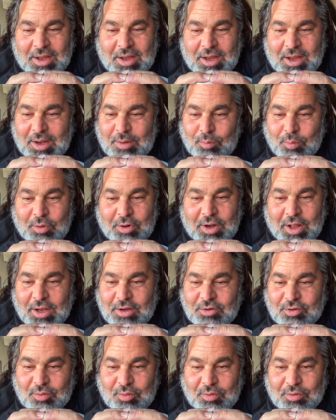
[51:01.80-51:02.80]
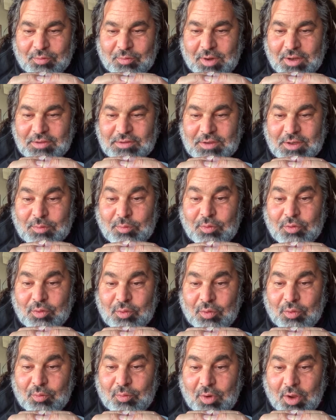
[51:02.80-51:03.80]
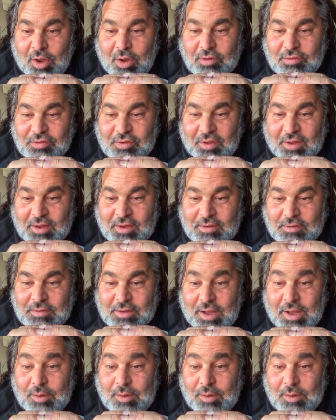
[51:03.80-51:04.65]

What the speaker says: and we're not doing the right thing. We're doing the wrong thing.